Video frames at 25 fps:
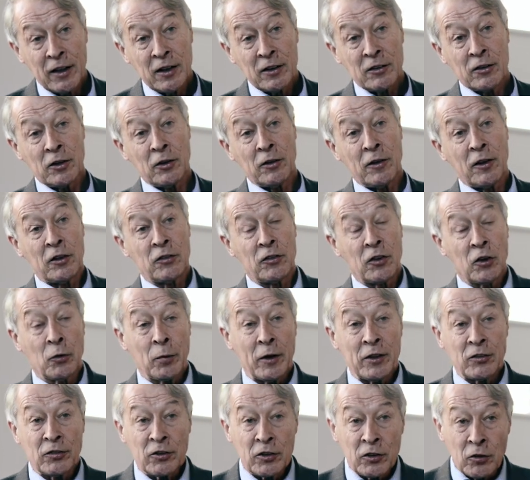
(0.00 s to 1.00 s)
So there's the
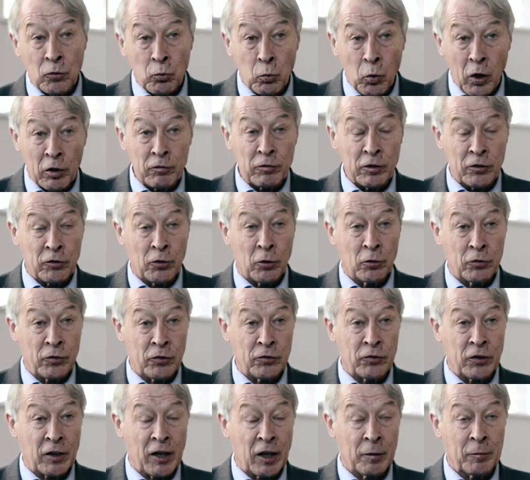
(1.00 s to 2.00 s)
question of what
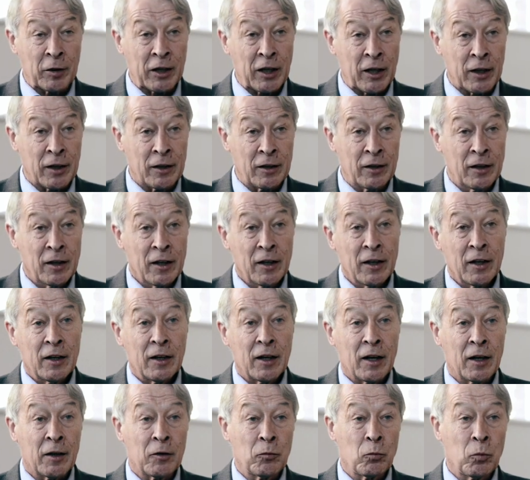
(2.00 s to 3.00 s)
resources are coming in
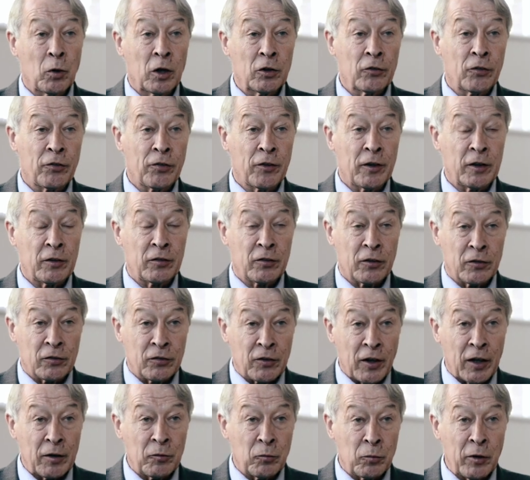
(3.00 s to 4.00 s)
and what's
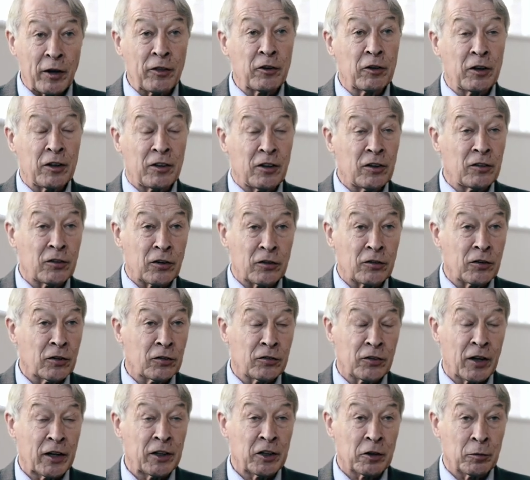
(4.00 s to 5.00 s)
the whether it is a
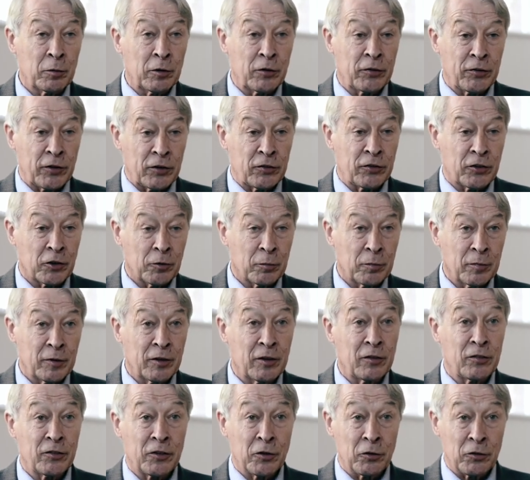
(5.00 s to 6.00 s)
sustainable system.
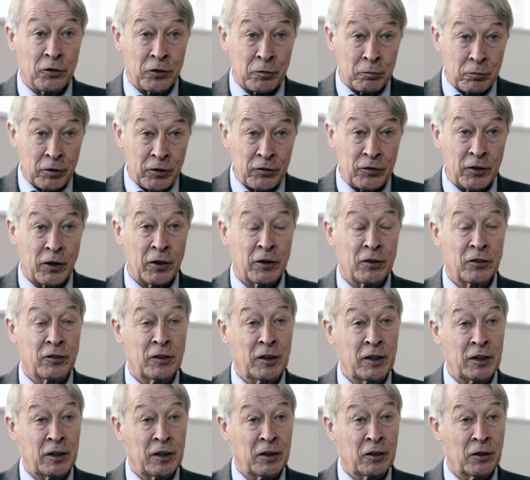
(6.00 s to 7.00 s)
There's still some research
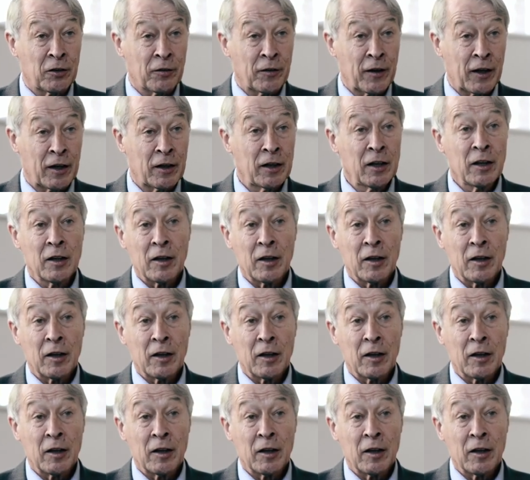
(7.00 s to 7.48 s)
needed on that.